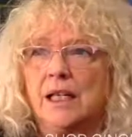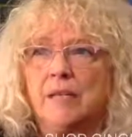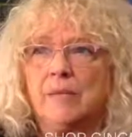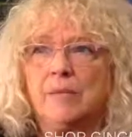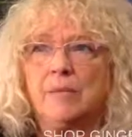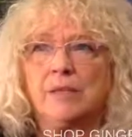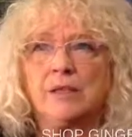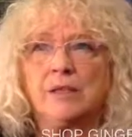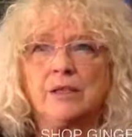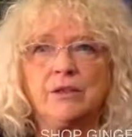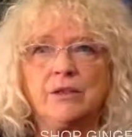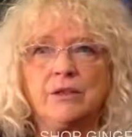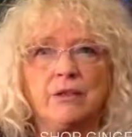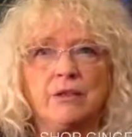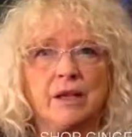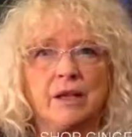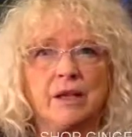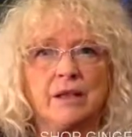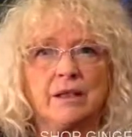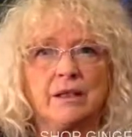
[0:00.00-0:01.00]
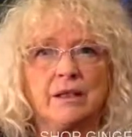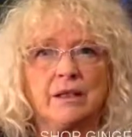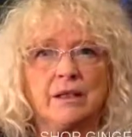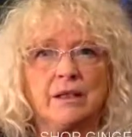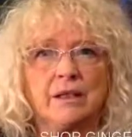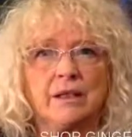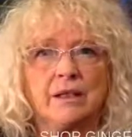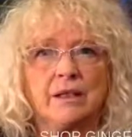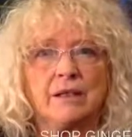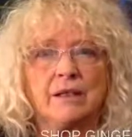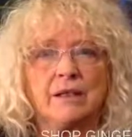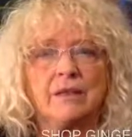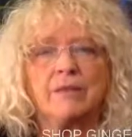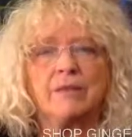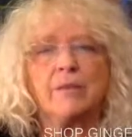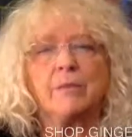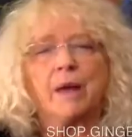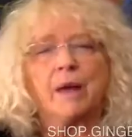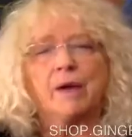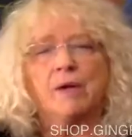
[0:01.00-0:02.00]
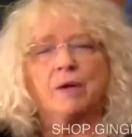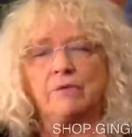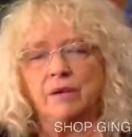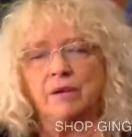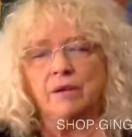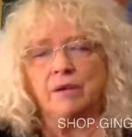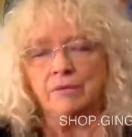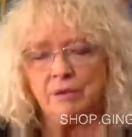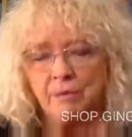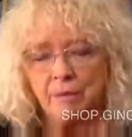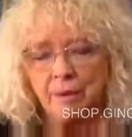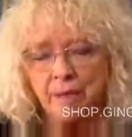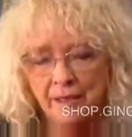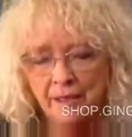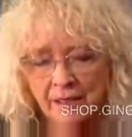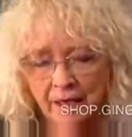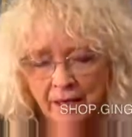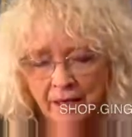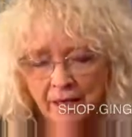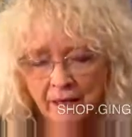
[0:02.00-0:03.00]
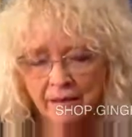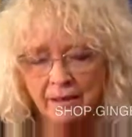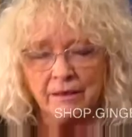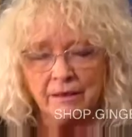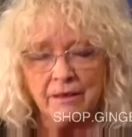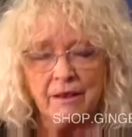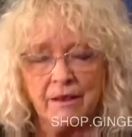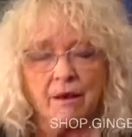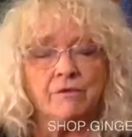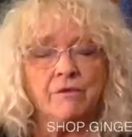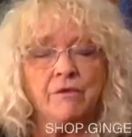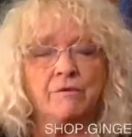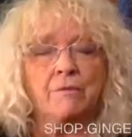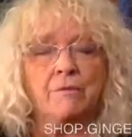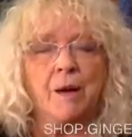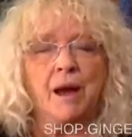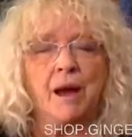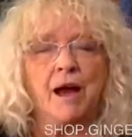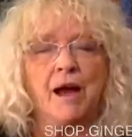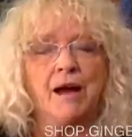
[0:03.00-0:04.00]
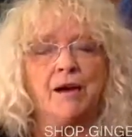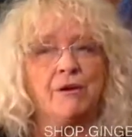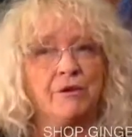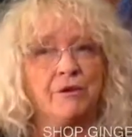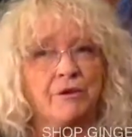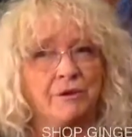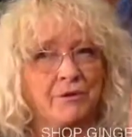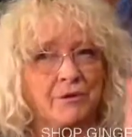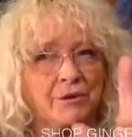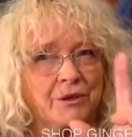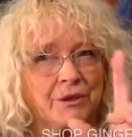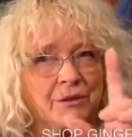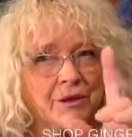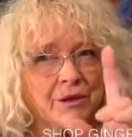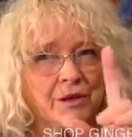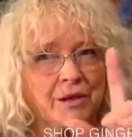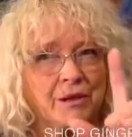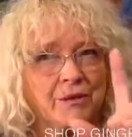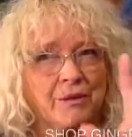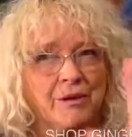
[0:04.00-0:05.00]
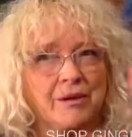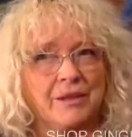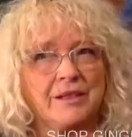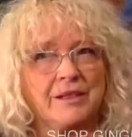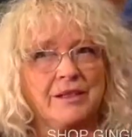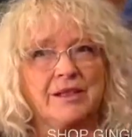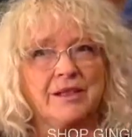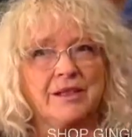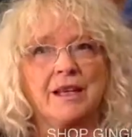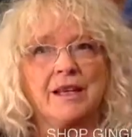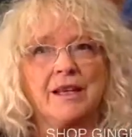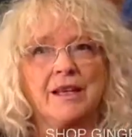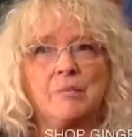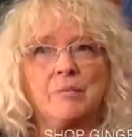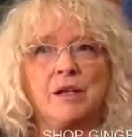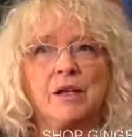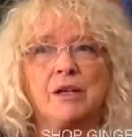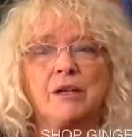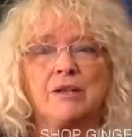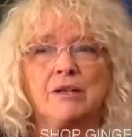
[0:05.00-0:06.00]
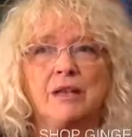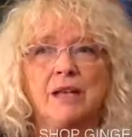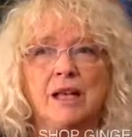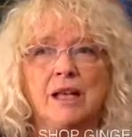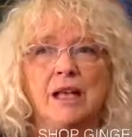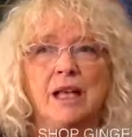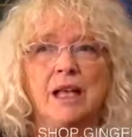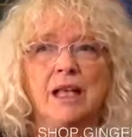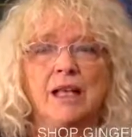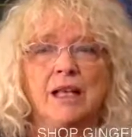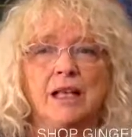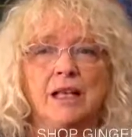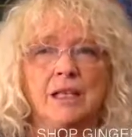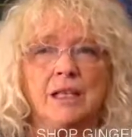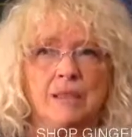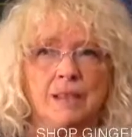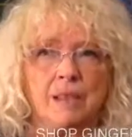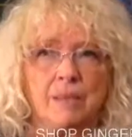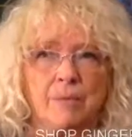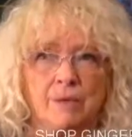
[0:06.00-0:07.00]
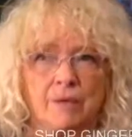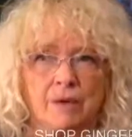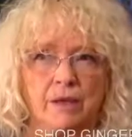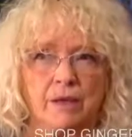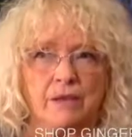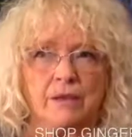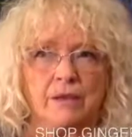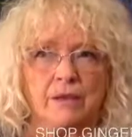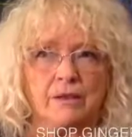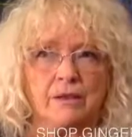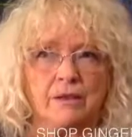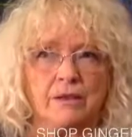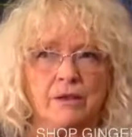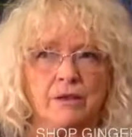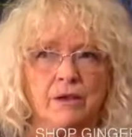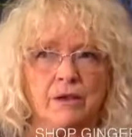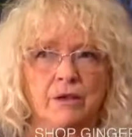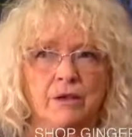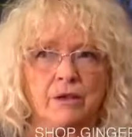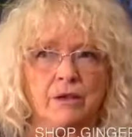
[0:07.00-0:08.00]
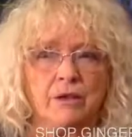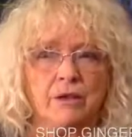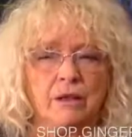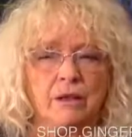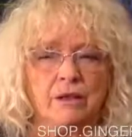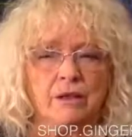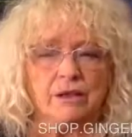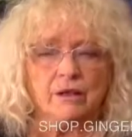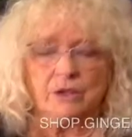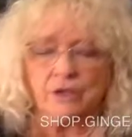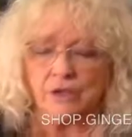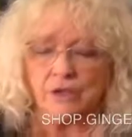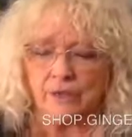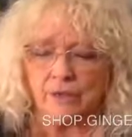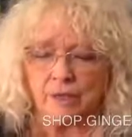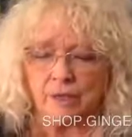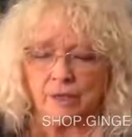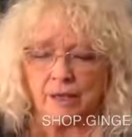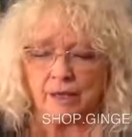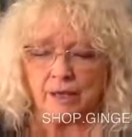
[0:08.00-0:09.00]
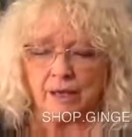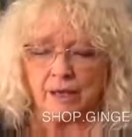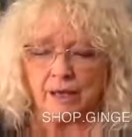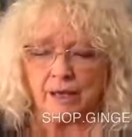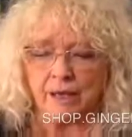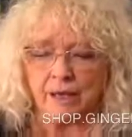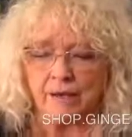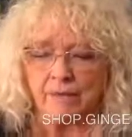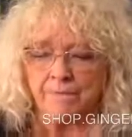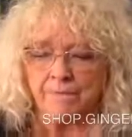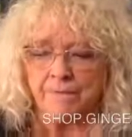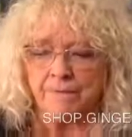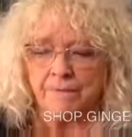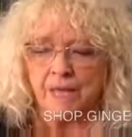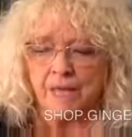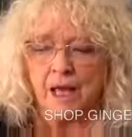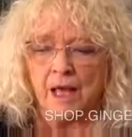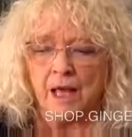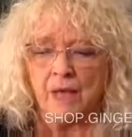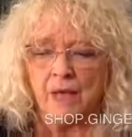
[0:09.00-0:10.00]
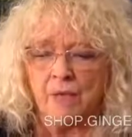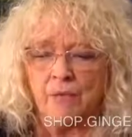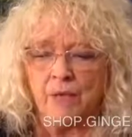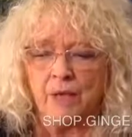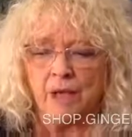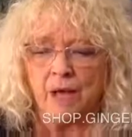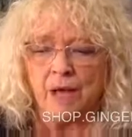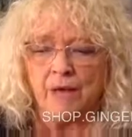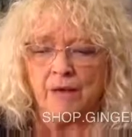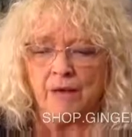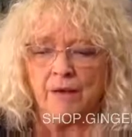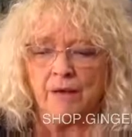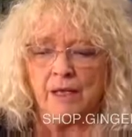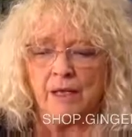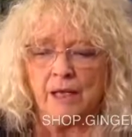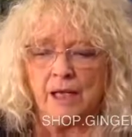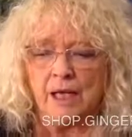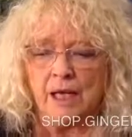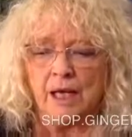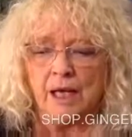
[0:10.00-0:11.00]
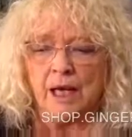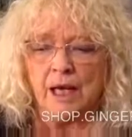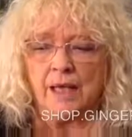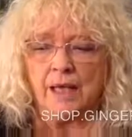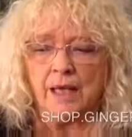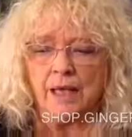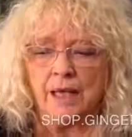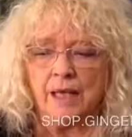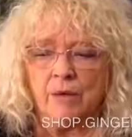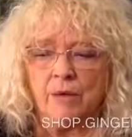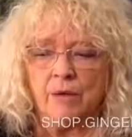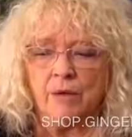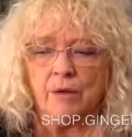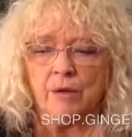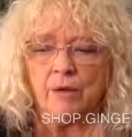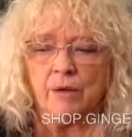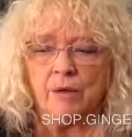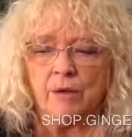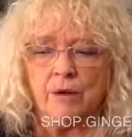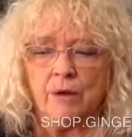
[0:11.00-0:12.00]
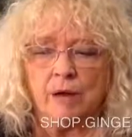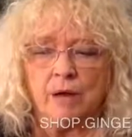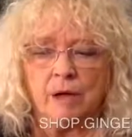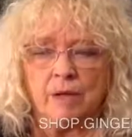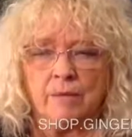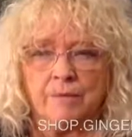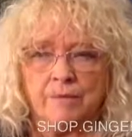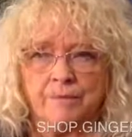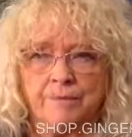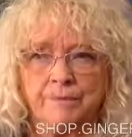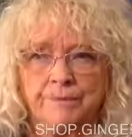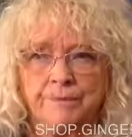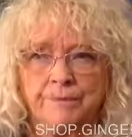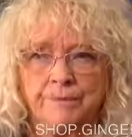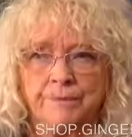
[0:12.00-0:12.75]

misdirect not the power of love, what am I saying? The love of power was what I wanted to say because that separates us. There's a lot of judgment in that. And we have, I think we're, um,